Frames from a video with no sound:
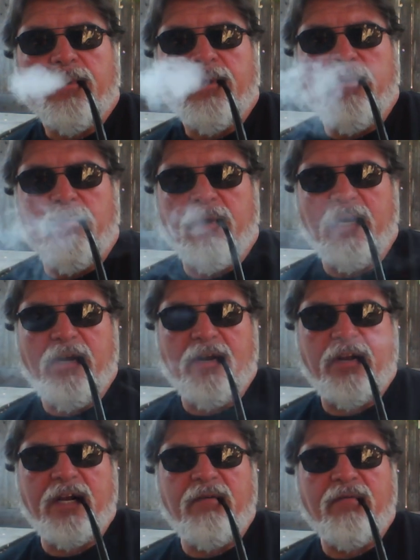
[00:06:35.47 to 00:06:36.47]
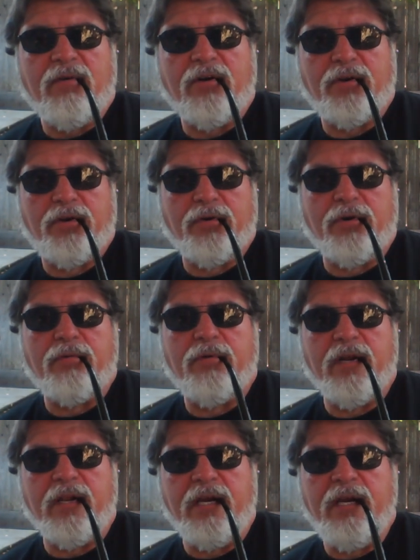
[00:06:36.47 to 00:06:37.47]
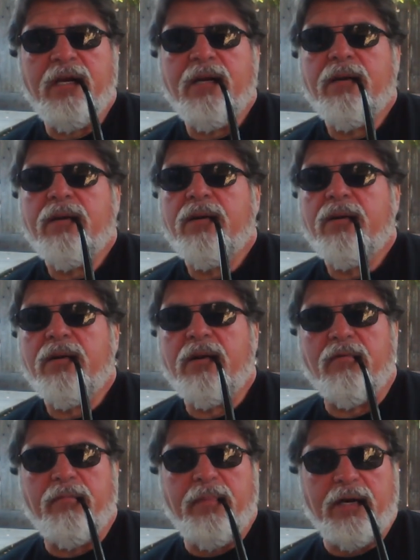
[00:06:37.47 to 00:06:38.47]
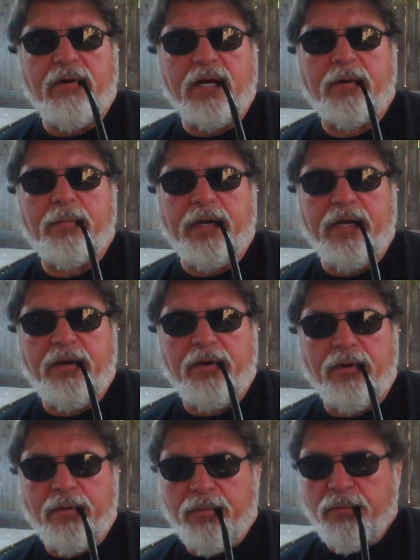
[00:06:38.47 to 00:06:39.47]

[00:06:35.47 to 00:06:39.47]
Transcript: And what I just said falls short, really, of a better explanation.